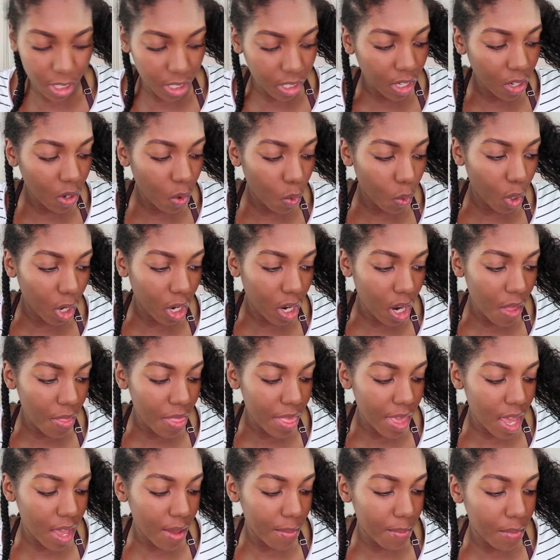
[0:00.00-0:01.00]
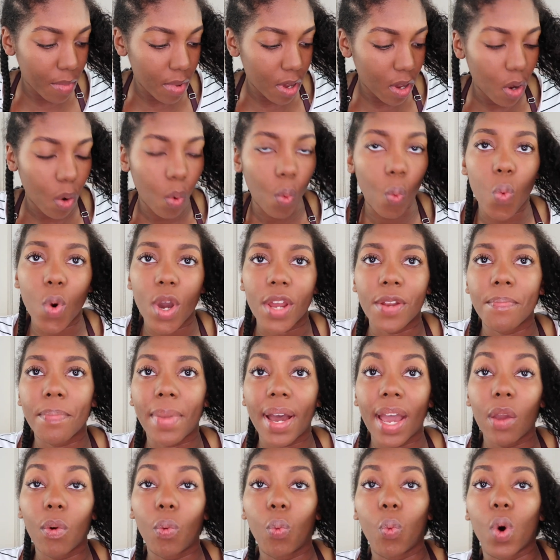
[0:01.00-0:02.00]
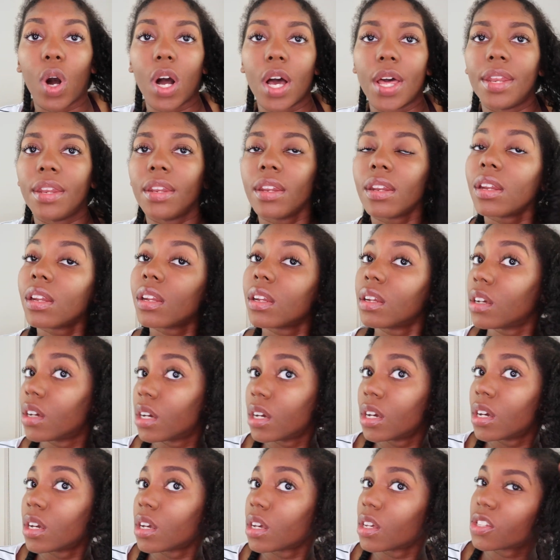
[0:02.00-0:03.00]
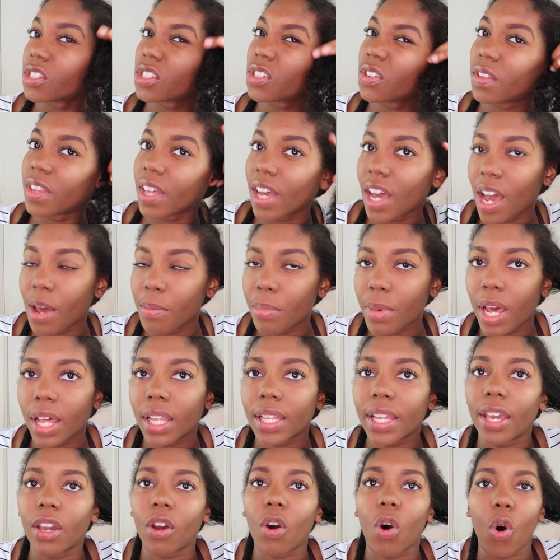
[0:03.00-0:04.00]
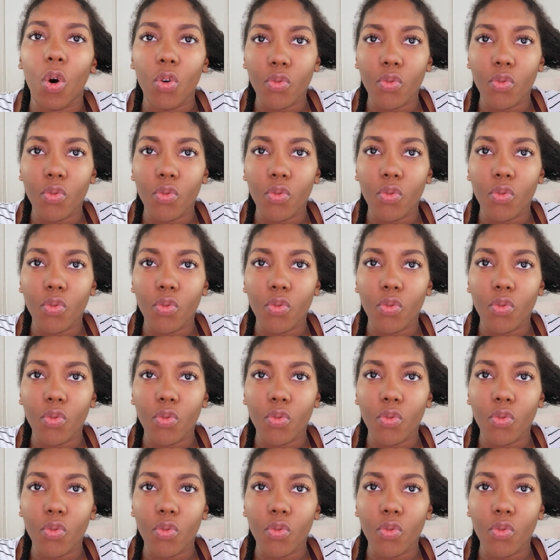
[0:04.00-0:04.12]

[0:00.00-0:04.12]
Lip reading: just gonna work on them one by one so that I'm not like